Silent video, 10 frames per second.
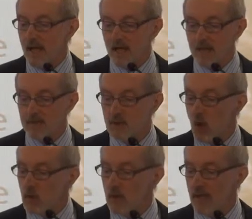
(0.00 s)
um,
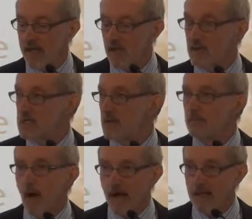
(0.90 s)
tonal language,
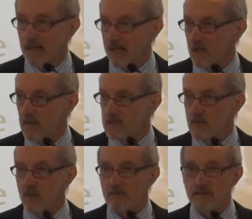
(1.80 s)
and body language
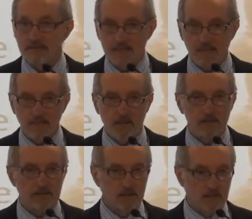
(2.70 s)
that we receive
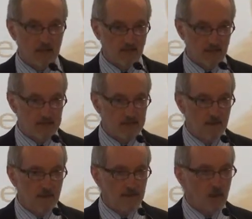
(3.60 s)
as little infants.